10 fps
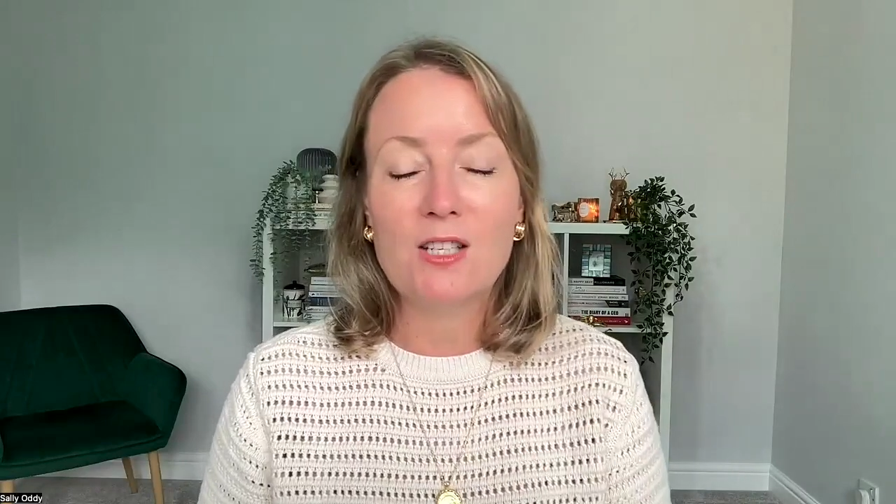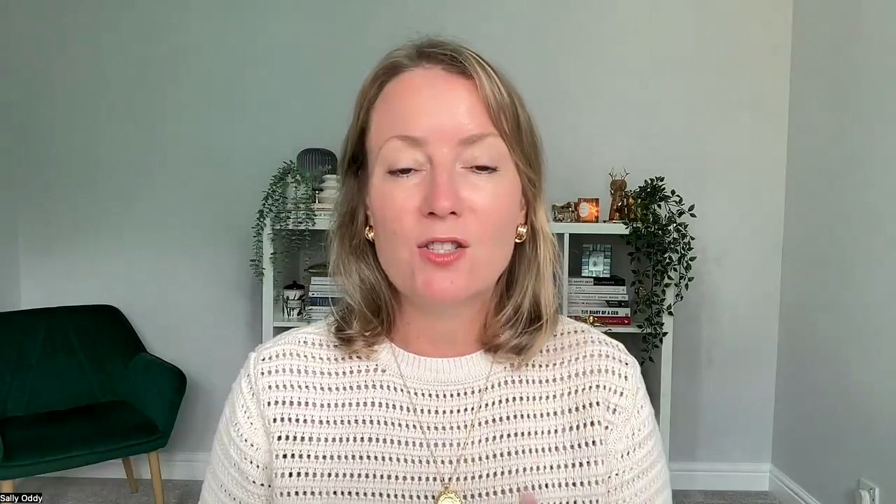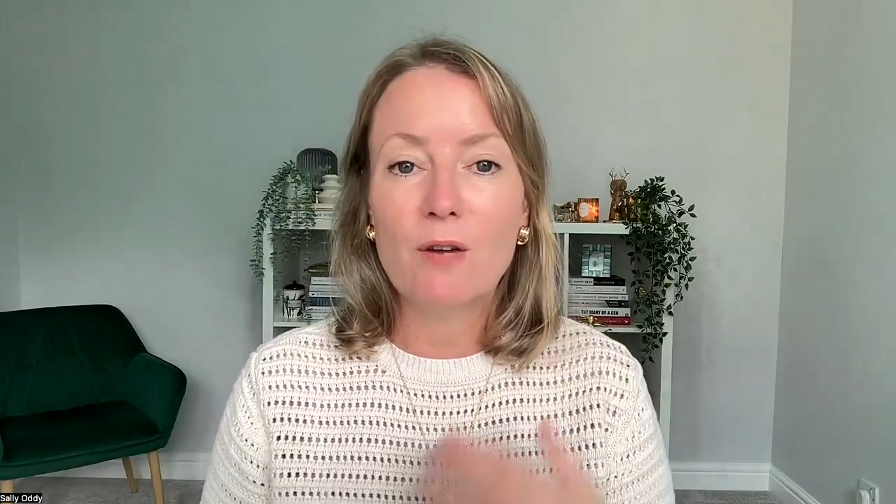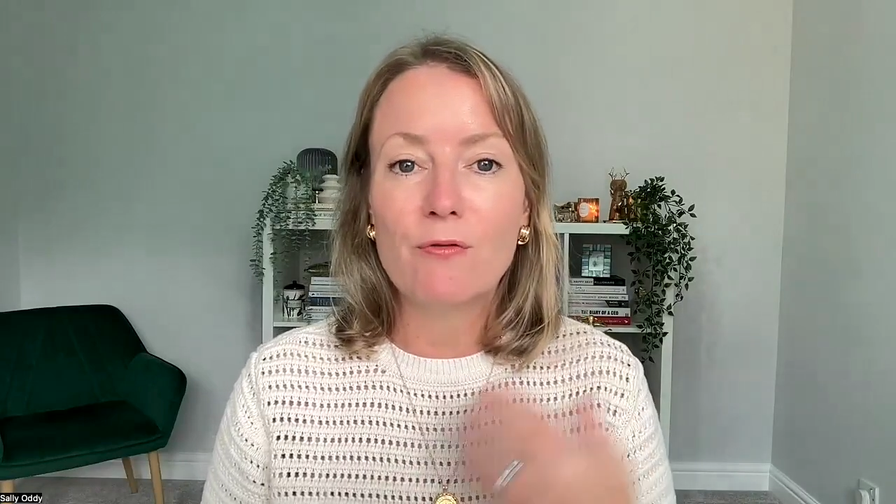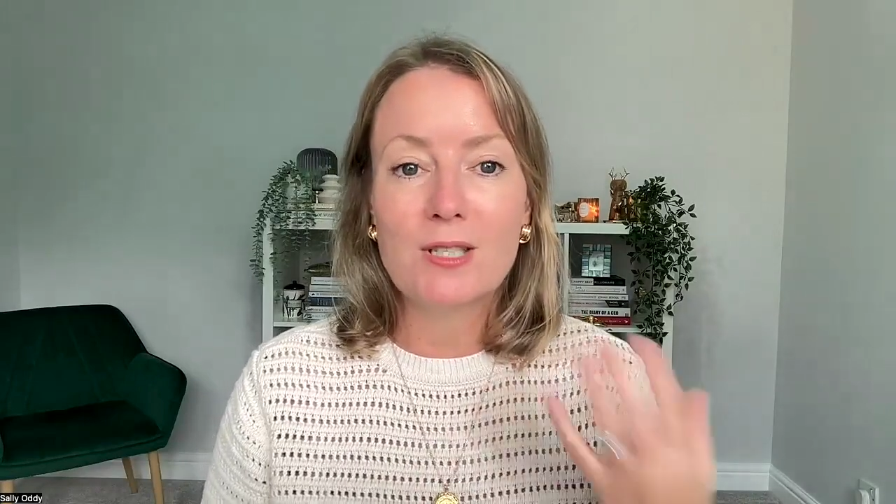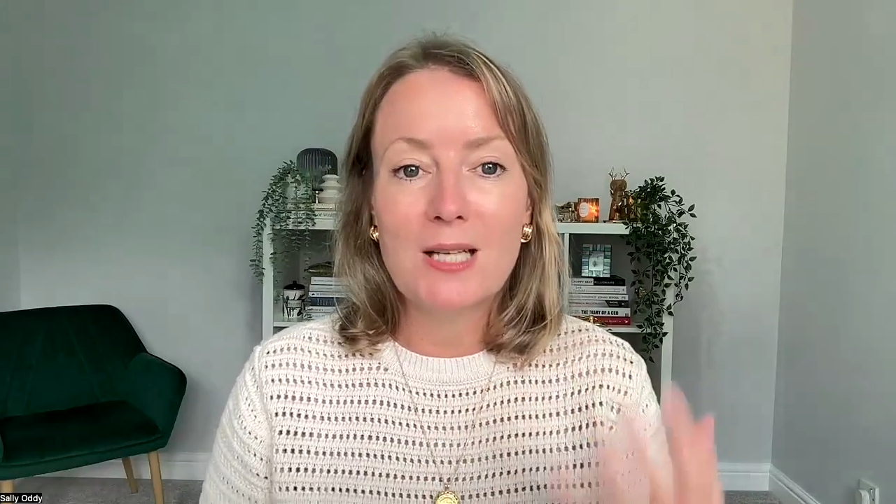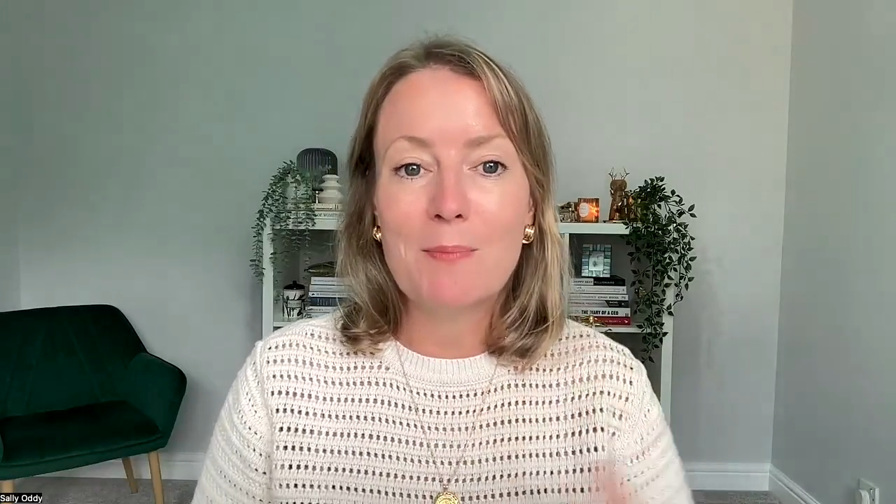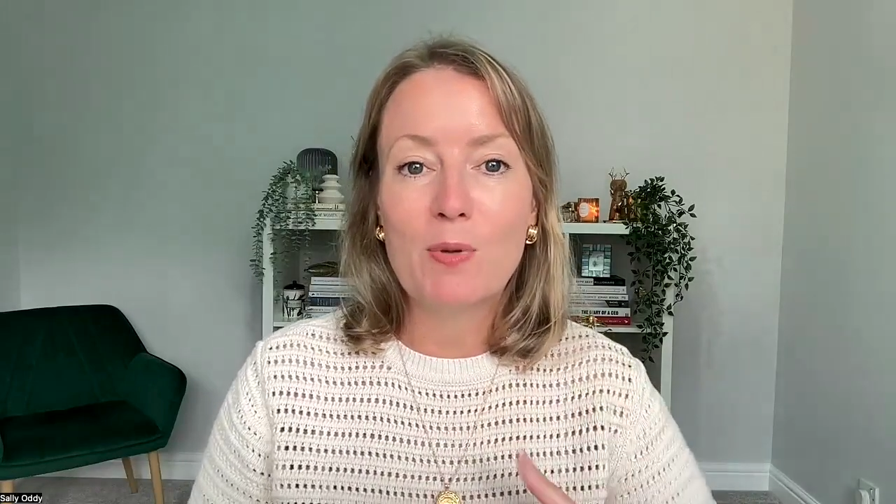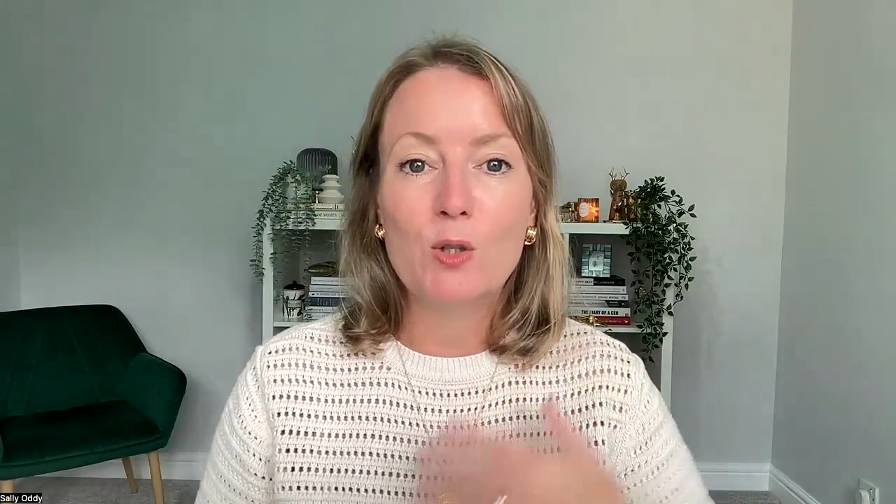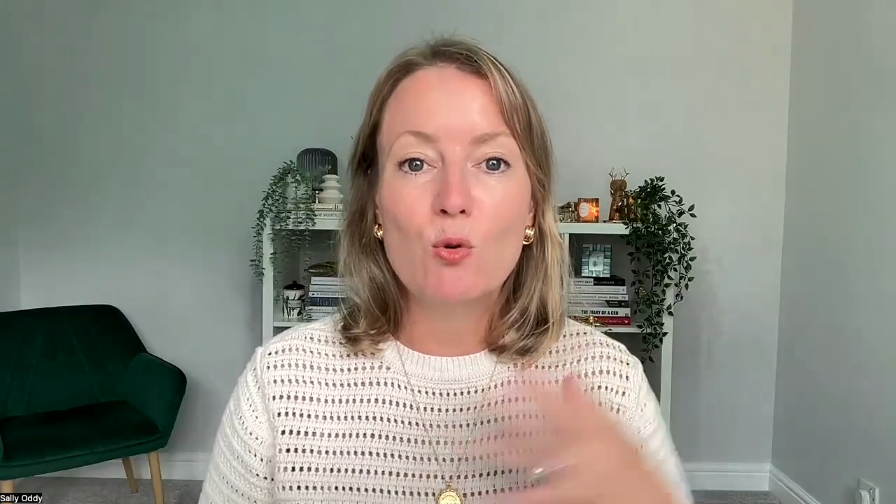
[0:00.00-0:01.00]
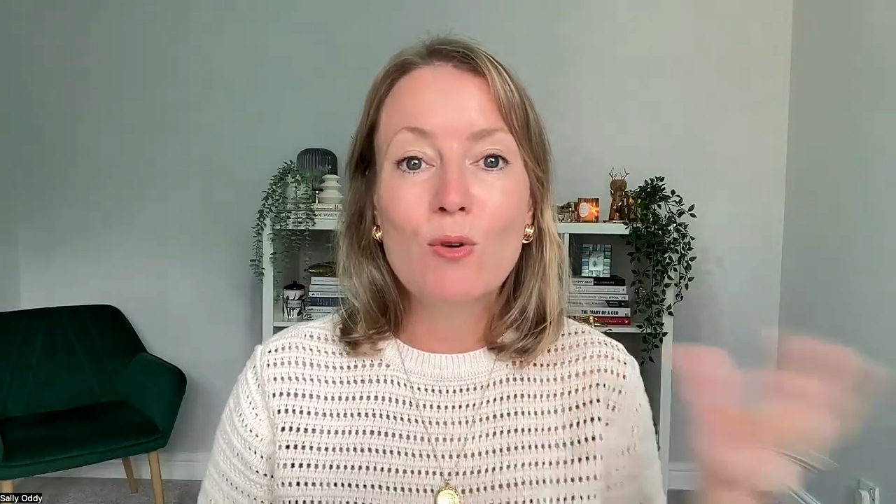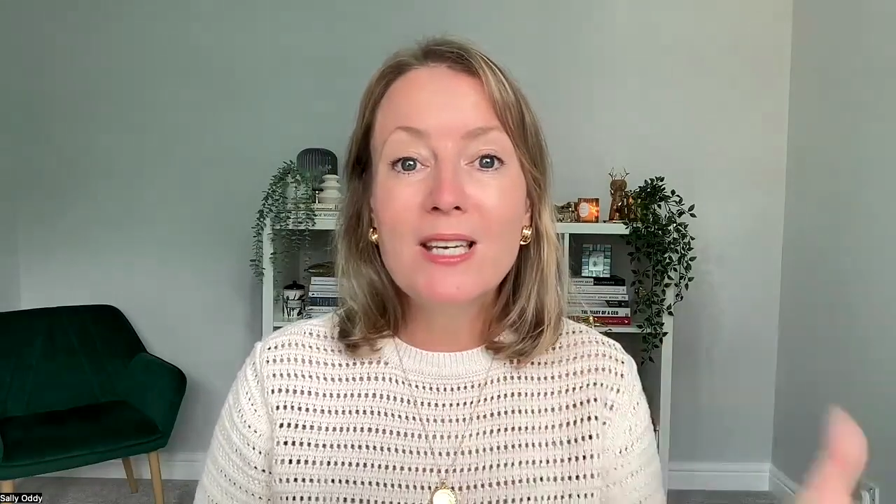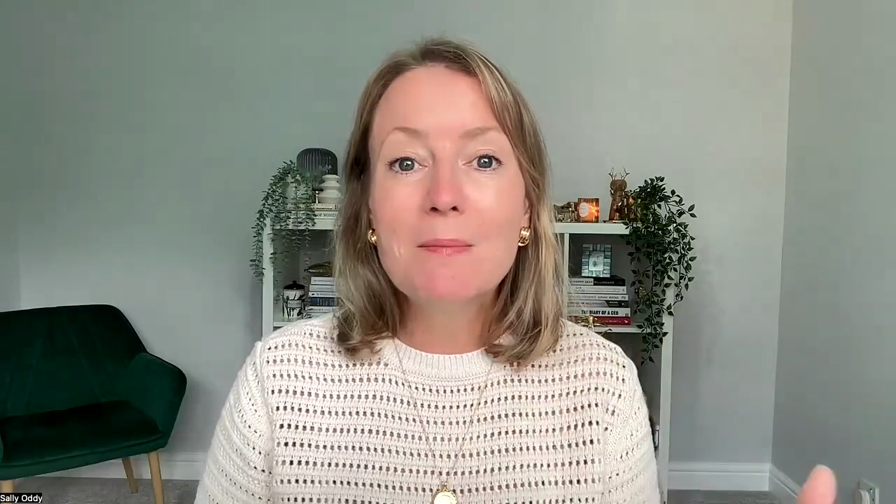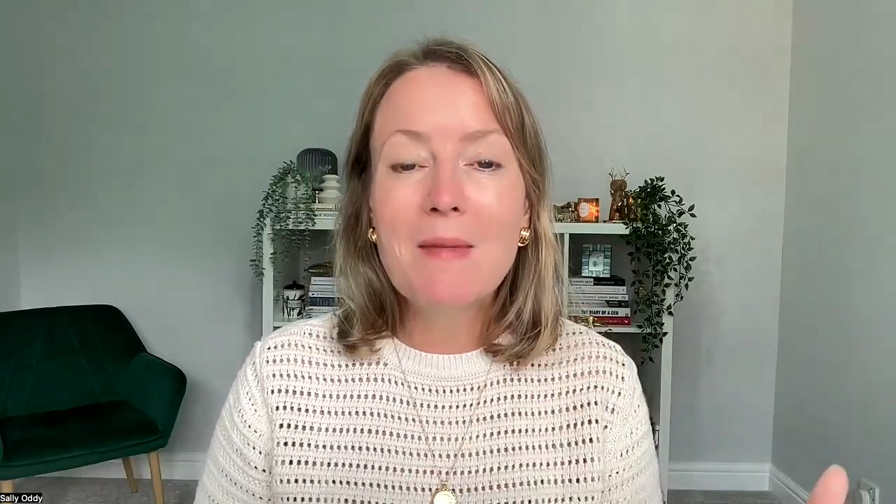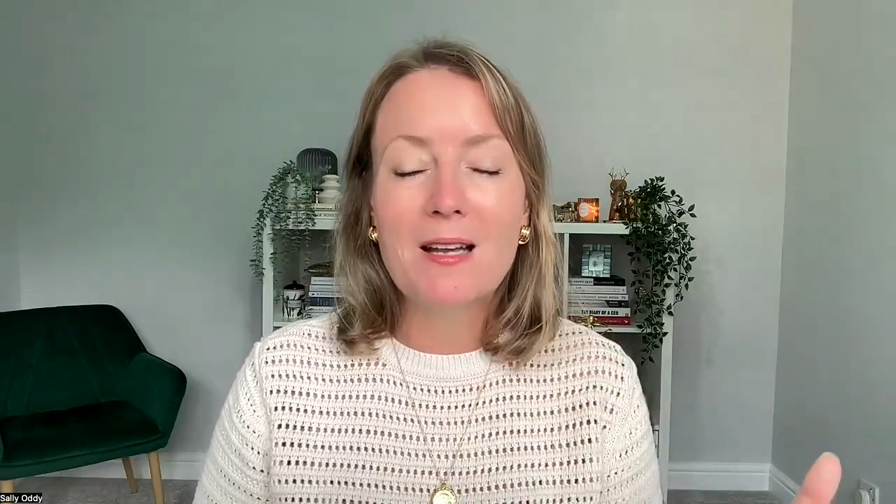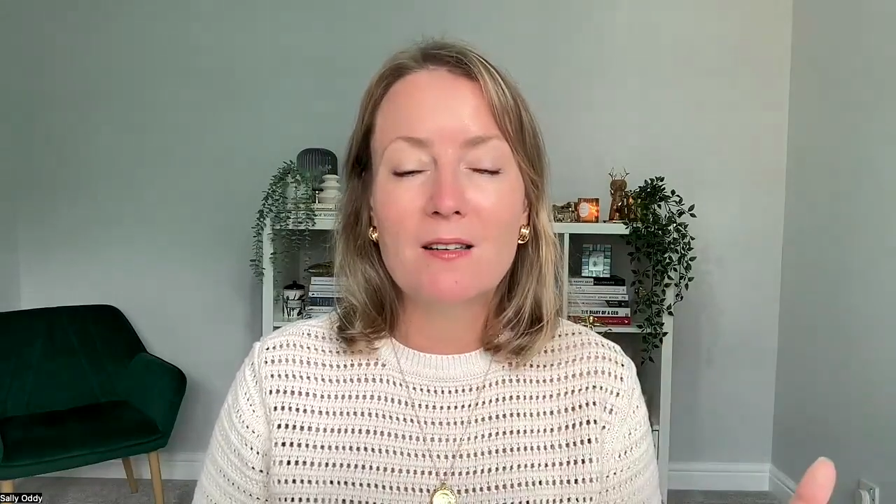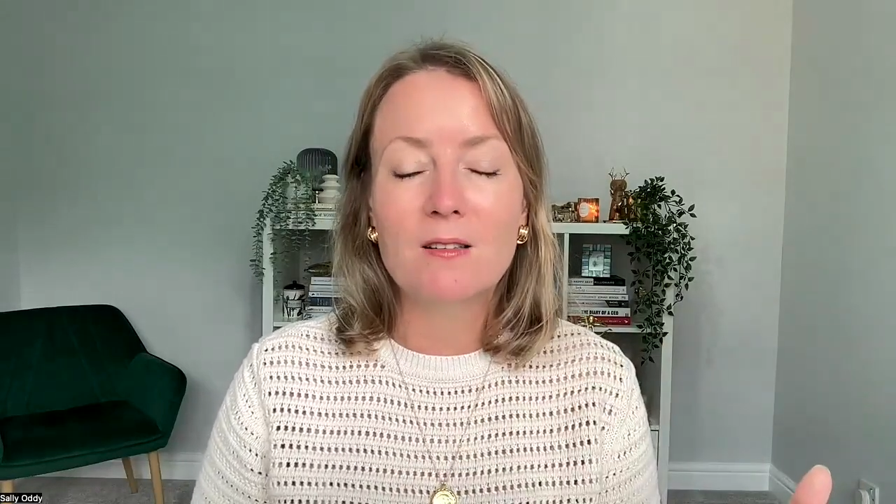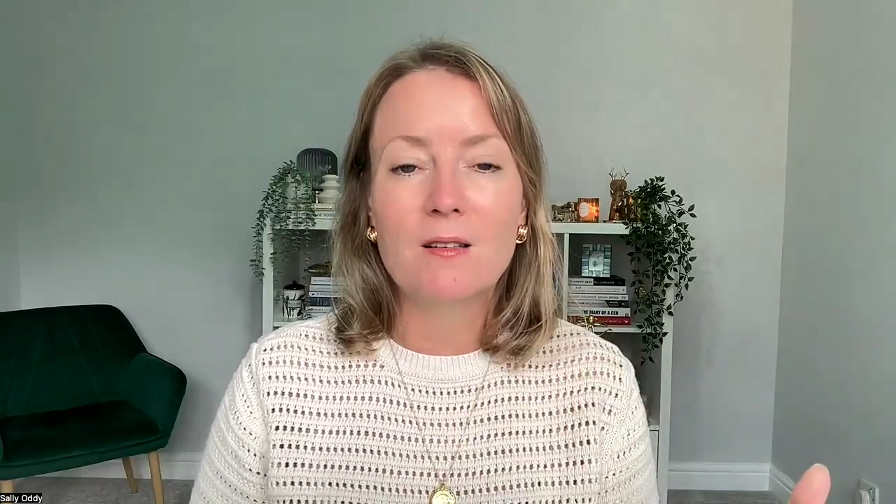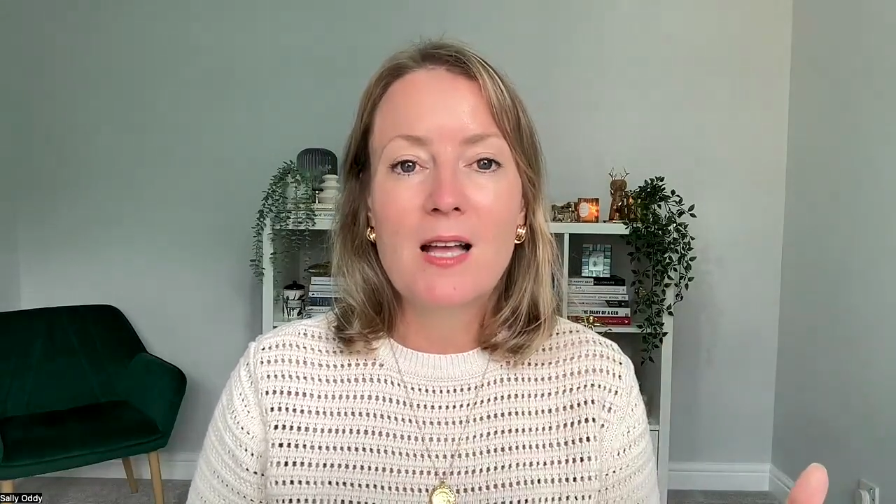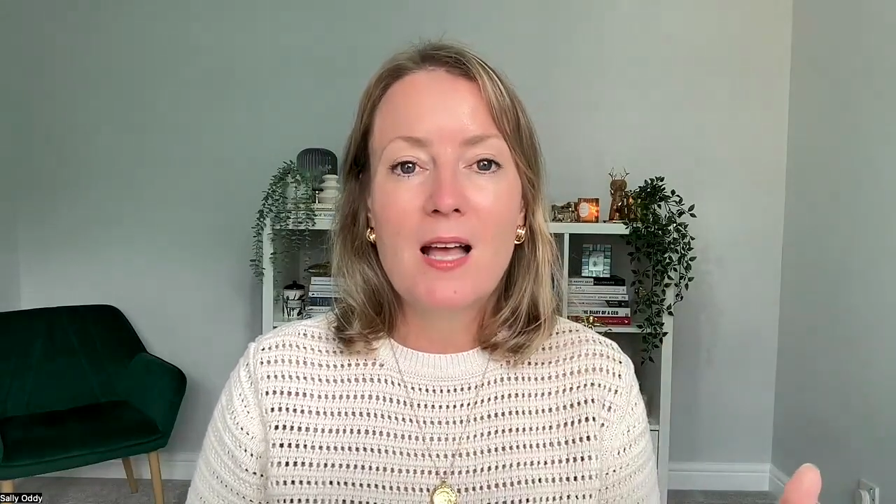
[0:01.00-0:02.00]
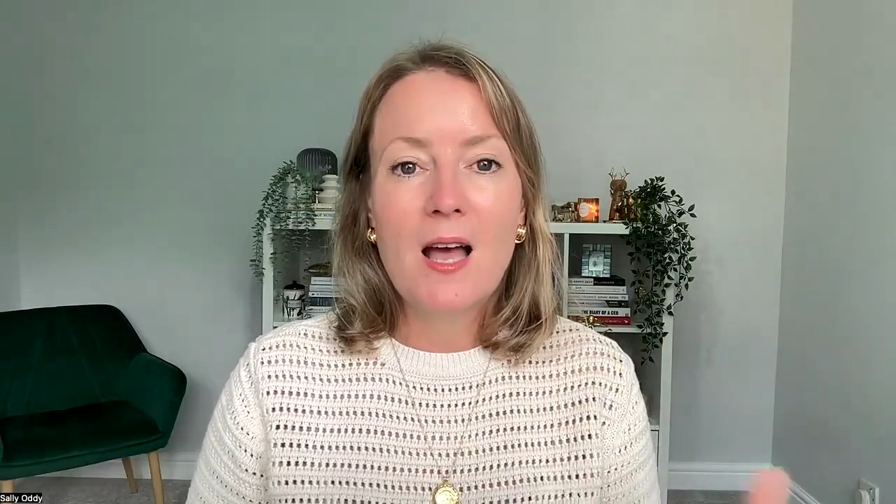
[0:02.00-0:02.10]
So, for example, your email